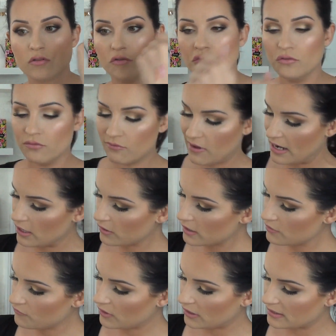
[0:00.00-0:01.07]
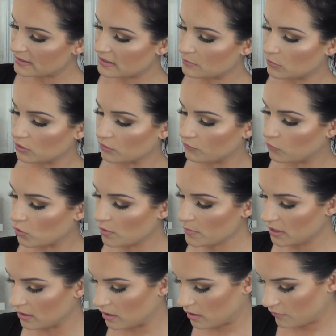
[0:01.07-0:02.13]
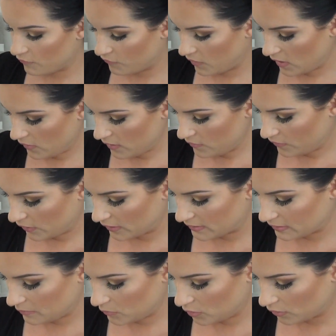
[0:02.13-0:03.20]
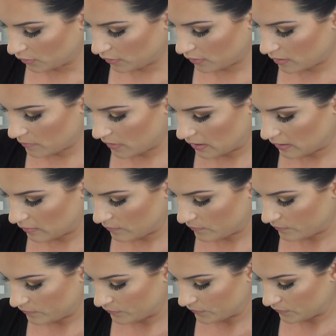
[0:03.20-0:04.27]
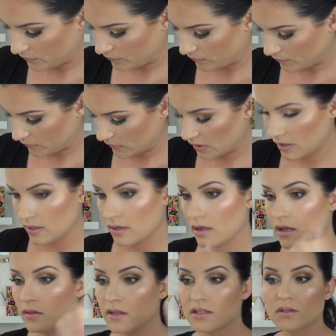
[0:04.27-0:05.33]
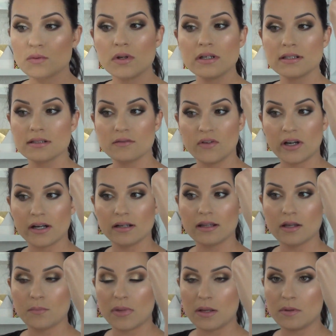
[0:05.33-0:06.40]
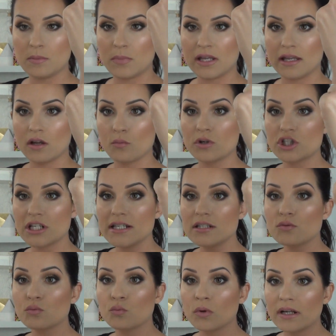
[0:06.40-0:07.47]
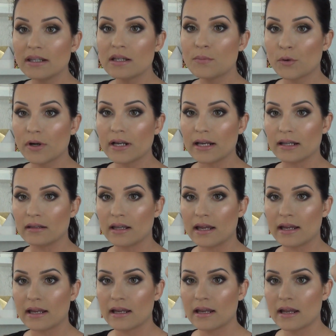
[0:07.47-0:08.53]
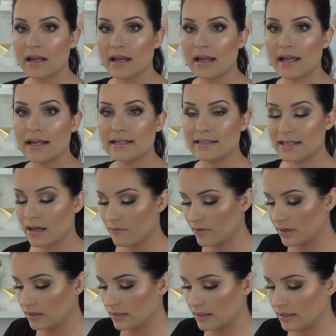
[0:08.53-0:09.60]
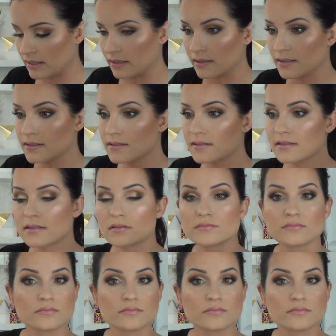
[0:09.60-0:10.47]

Very, very similar formula. Very, very similar. I mean, and this one is a very like baby pink, which is really pretty. Like, it definitely is.